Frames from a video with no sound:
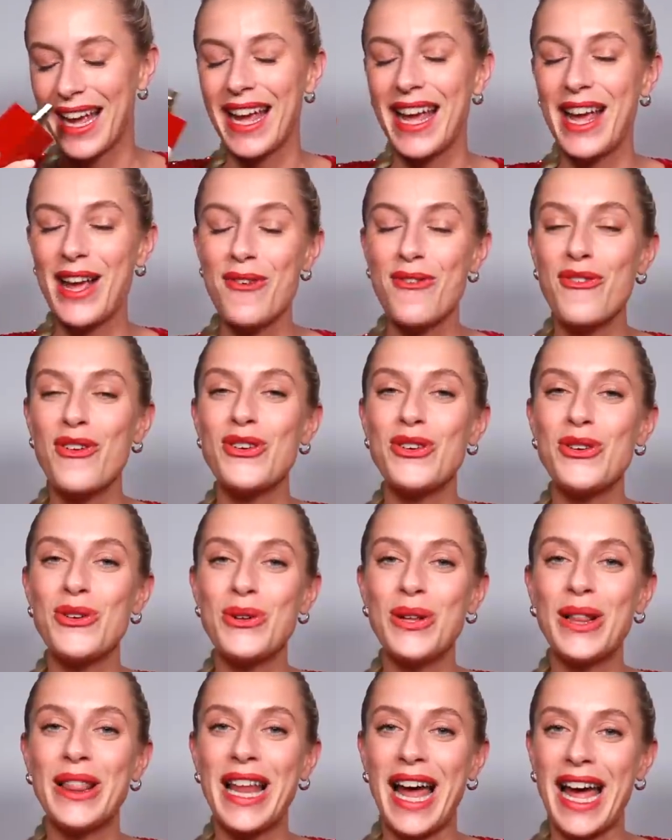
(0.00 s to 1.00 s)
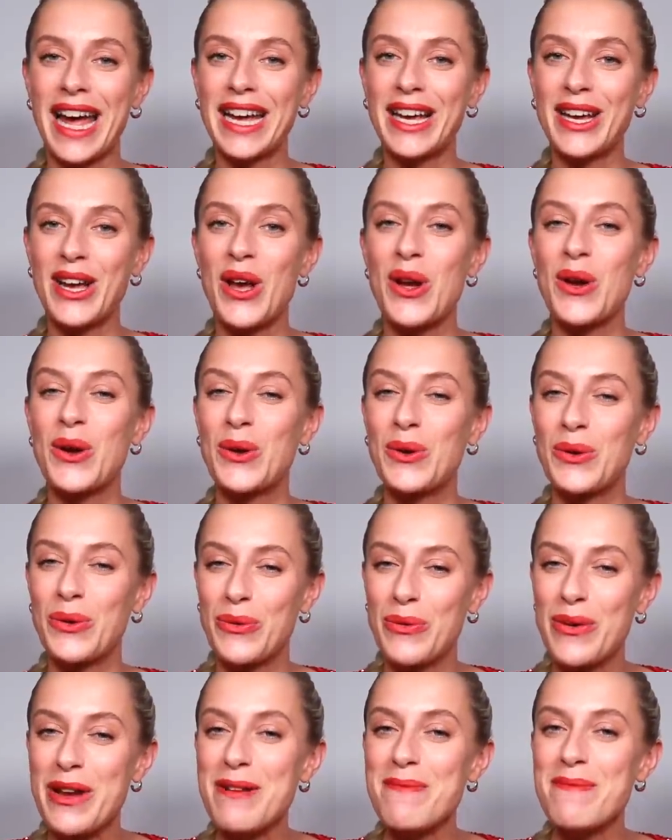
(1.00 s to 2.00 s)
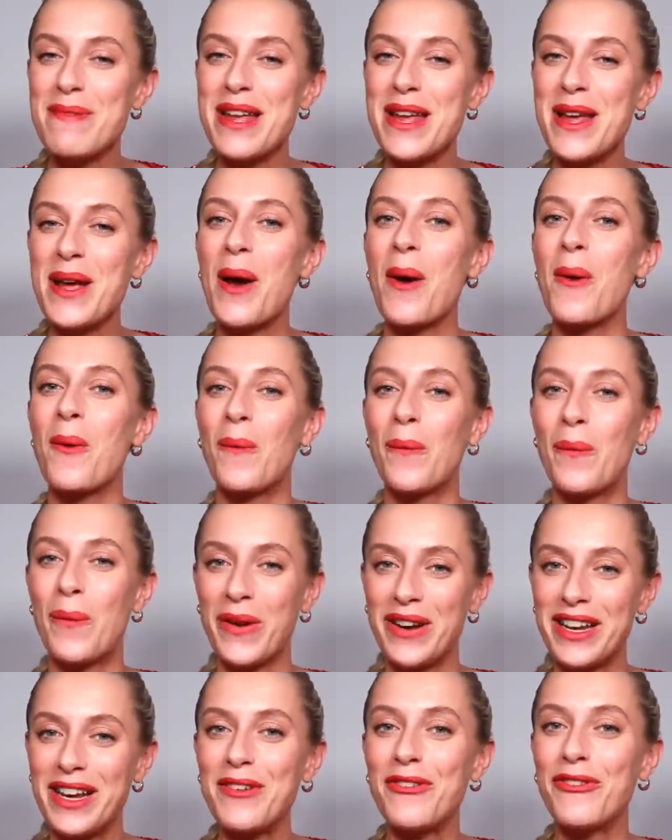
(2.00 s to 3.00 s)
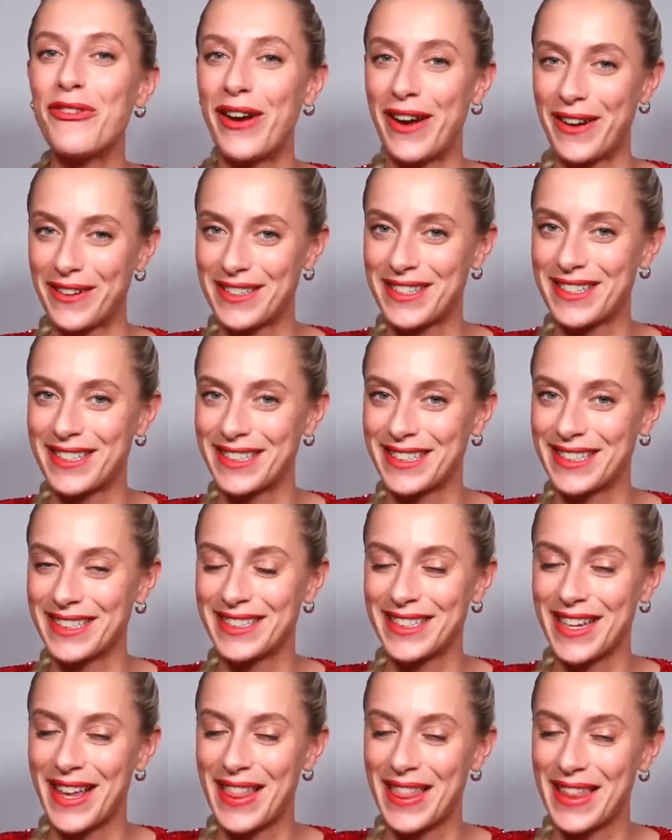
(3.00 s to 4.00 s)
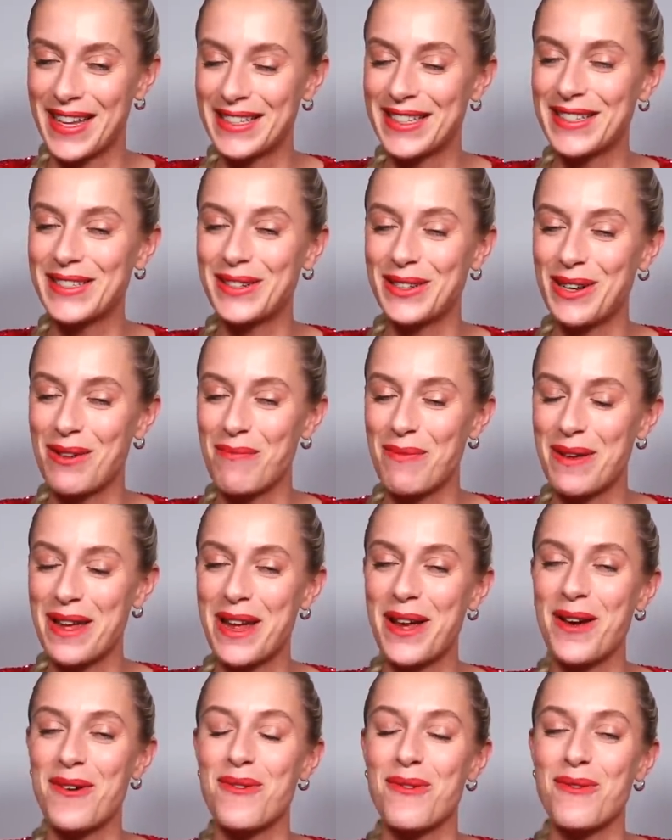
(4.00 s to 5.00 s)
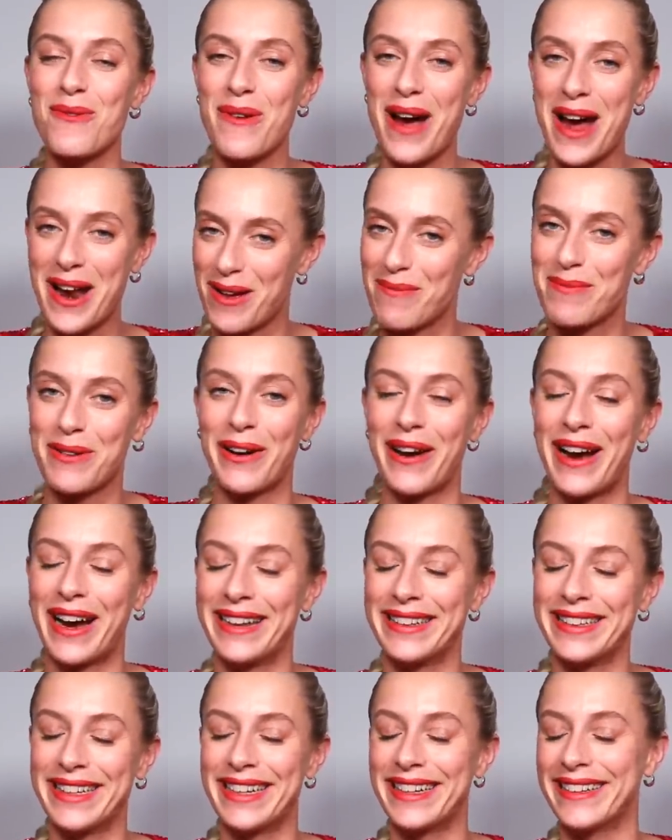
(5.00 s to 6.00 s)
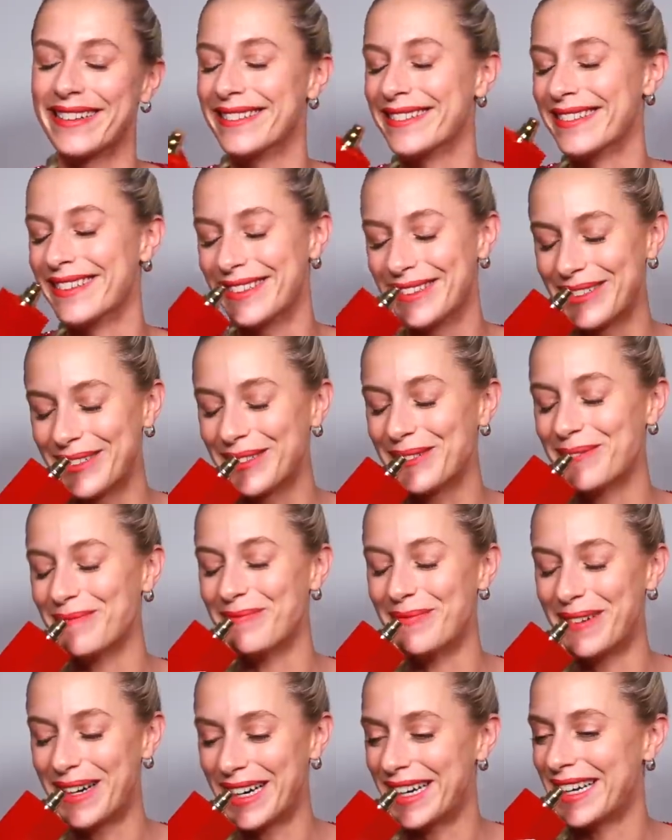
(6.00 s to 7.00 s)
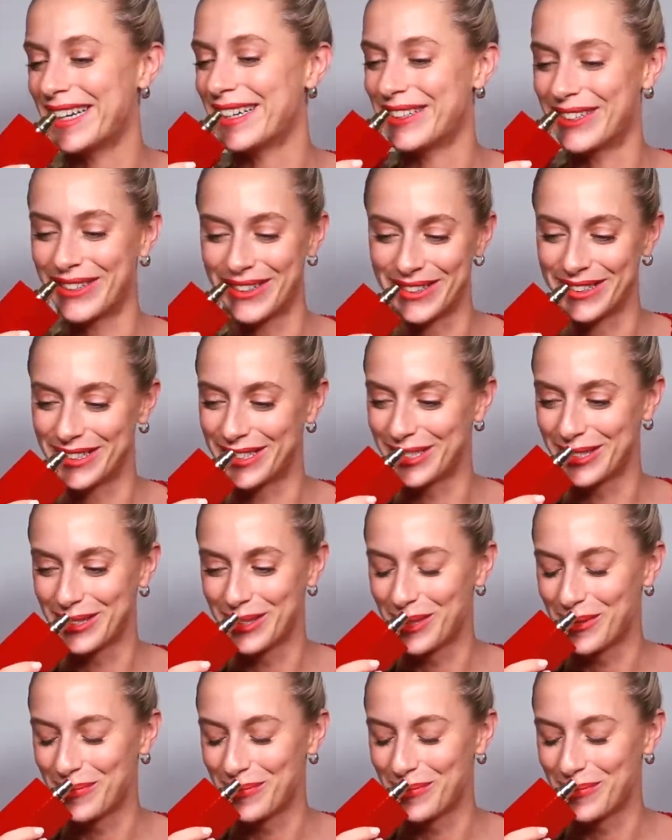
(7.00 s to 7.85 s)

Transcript: If you like creamy, woody fragrances, this is gonna be right up your alley. Oh my gosh.